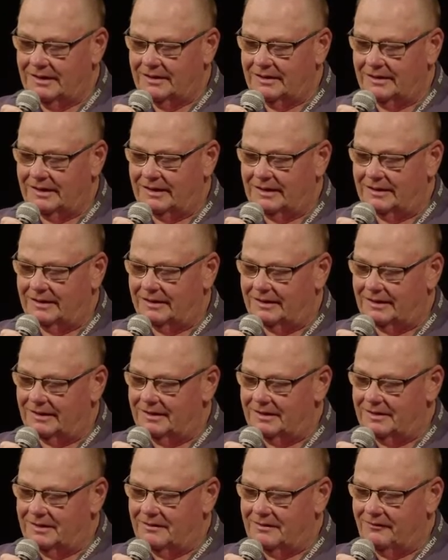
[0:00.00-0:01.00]
And
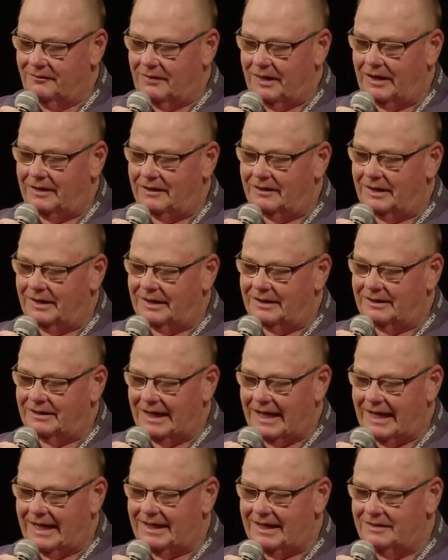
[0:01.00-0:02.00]
Father, I
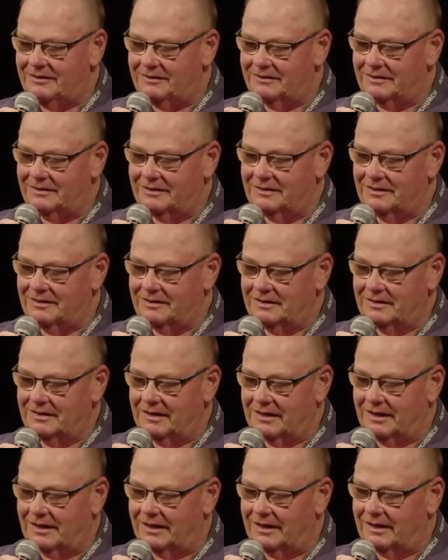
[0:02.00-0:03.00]
thank you,
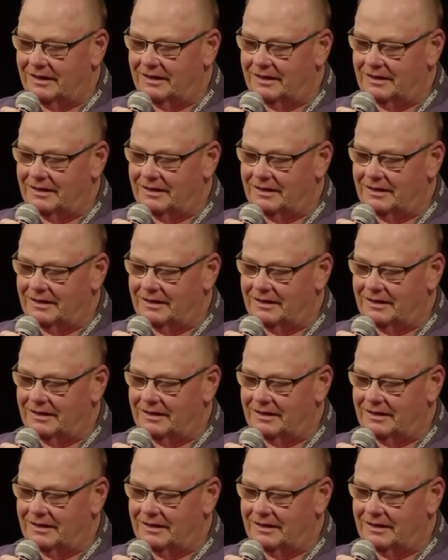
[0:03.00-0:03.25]
uh,